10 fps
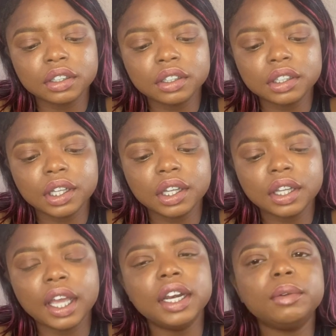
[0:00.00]

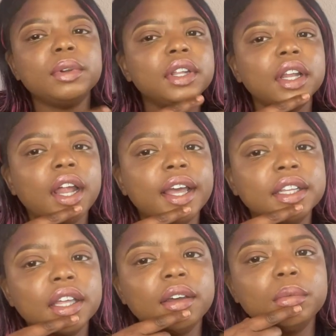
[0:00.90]
they didn't really like
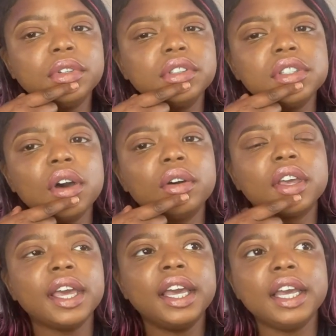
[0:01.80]
that, which is
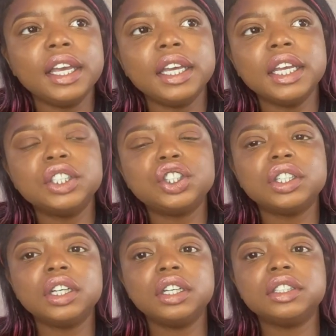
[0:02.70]
okay. It's
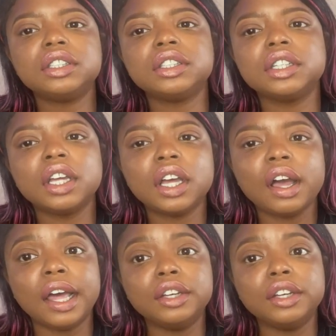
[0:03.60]
just, I